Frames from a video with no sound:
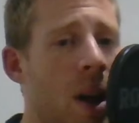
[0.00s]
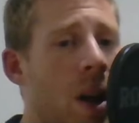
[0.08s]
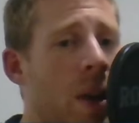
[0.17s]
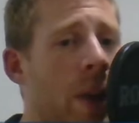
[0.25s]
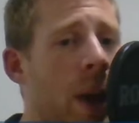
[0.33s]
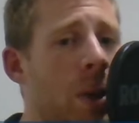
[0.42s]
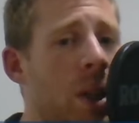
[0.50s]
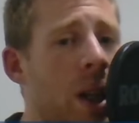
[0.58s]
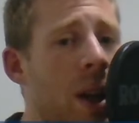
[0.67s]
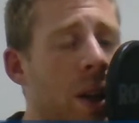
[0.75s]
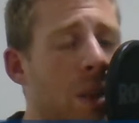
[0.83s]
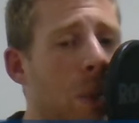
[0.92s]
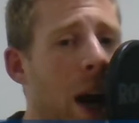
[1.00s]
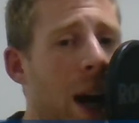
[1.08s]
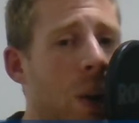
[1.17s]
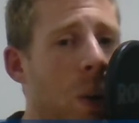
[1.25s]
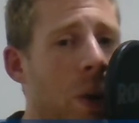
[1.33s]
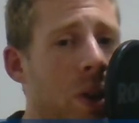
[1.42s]
though she looked
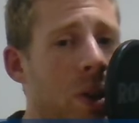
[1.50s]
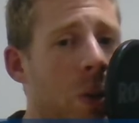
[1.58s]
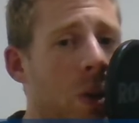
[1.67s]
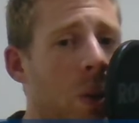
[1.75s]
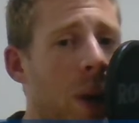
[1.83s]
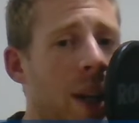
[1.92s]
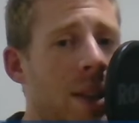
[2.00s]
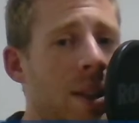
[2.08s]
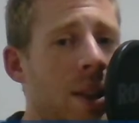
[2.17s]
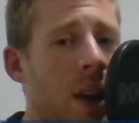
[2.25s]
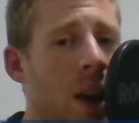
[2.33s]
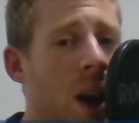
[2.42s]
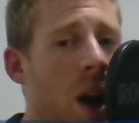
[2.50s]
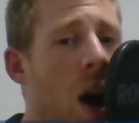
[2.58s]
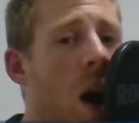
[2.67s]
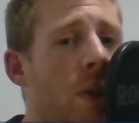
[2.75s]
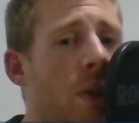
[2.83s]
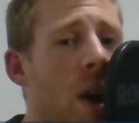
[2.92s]
back once or twice,
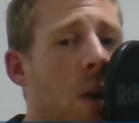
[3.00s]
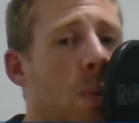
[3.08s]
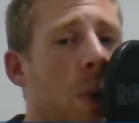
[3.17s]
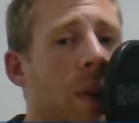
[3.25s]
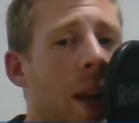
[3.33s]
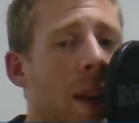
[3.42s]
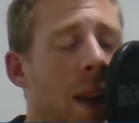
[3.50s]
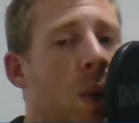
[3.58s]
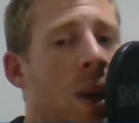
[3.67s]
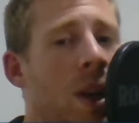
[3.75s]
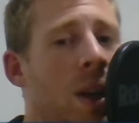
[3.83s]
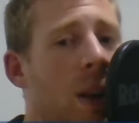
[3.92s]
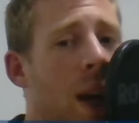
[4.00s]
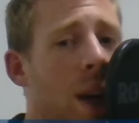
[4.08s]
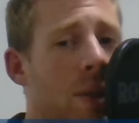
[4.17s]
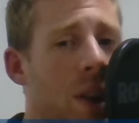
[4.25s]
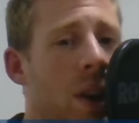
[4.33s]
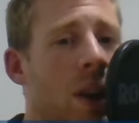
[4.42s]
half hoping that they would call
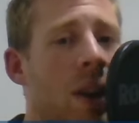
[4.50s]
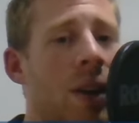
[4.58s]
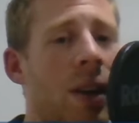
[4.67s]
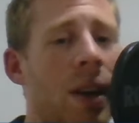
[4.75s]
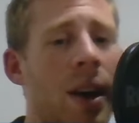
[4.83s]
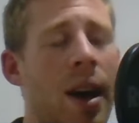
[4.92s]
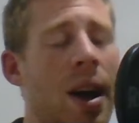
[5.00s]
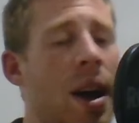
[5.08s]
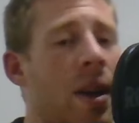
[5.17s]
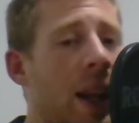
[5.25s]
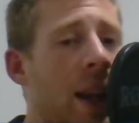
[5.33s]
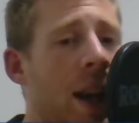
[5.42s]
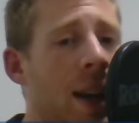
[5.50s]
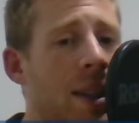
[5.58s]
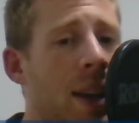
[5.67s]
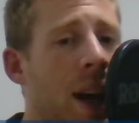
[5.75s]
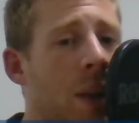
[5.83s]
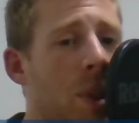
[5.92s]
after her. The last
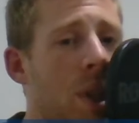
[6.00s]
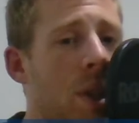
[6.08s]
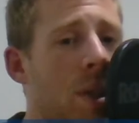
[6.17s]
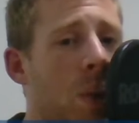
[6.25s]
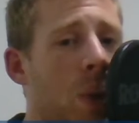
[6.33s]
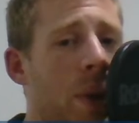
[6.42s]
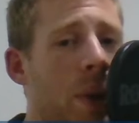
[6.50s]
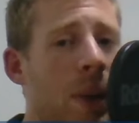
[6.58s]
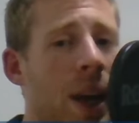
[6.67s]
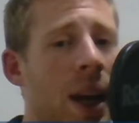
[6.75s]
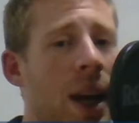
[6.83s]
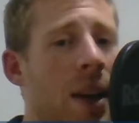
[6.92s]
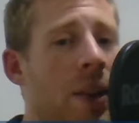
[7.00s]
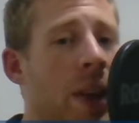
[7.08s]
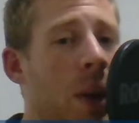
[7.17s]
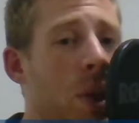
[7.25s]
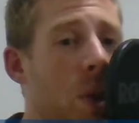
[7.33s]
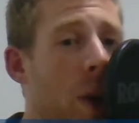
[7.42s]
time she saw them, they
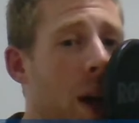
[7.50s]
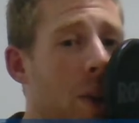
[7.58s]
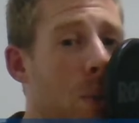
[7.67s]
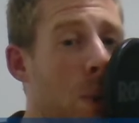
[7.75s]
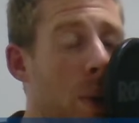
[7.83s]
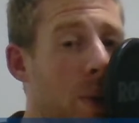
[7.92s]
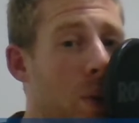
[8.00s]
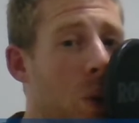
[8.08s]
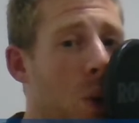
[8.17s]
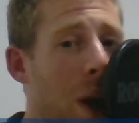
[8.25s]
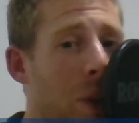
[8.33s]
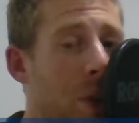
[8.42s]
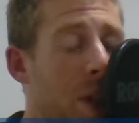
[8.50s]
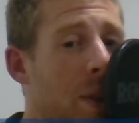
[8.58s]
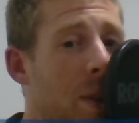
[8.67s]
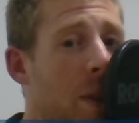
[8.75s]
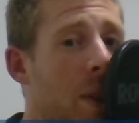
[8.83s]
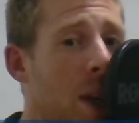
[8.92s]
were trying to put the Dormouse
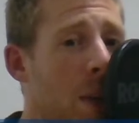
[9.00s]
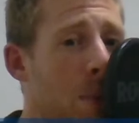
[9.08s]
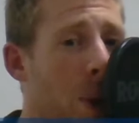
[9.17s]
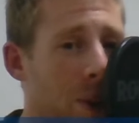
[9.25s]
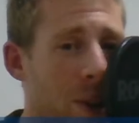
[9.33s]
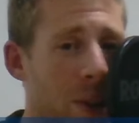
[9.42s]
into the teapot.